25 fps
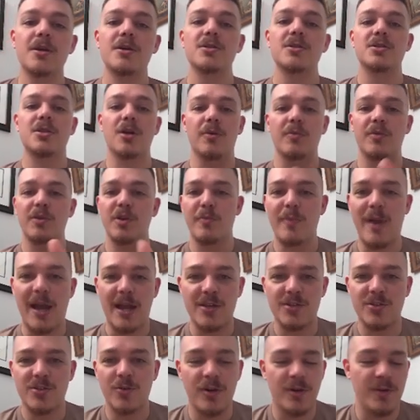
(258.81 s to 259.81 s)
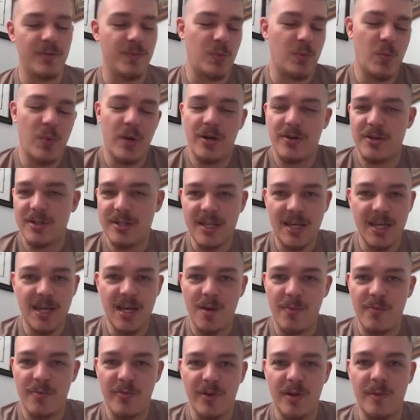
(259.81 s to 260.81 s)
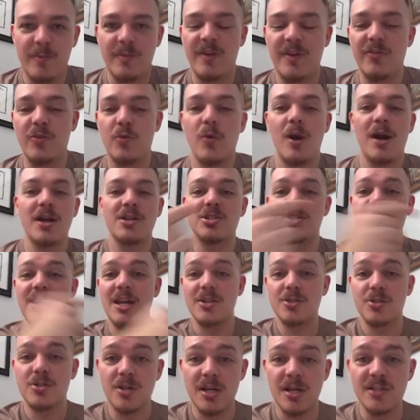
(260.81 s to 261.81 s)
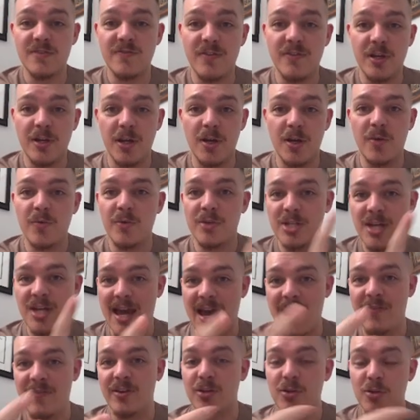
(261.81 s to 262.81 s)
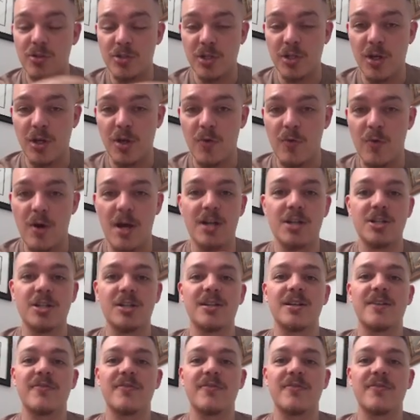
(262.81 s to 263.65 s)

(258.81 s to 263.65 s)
So your backstory, where did they come from? If you watched yesterday's video, which you haven't, you should go watch it.